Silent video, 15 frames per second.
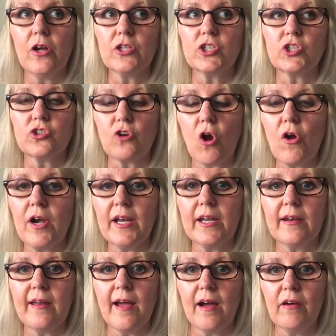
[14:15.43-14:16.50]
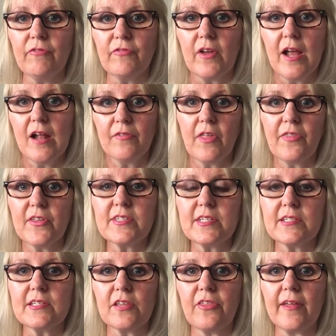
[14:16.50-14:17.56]
strongly enough that this
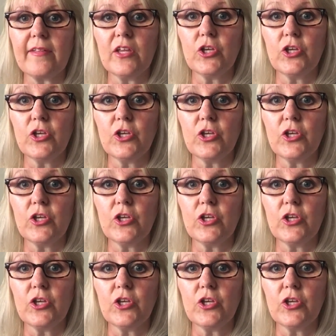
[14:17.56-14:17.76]
is the thing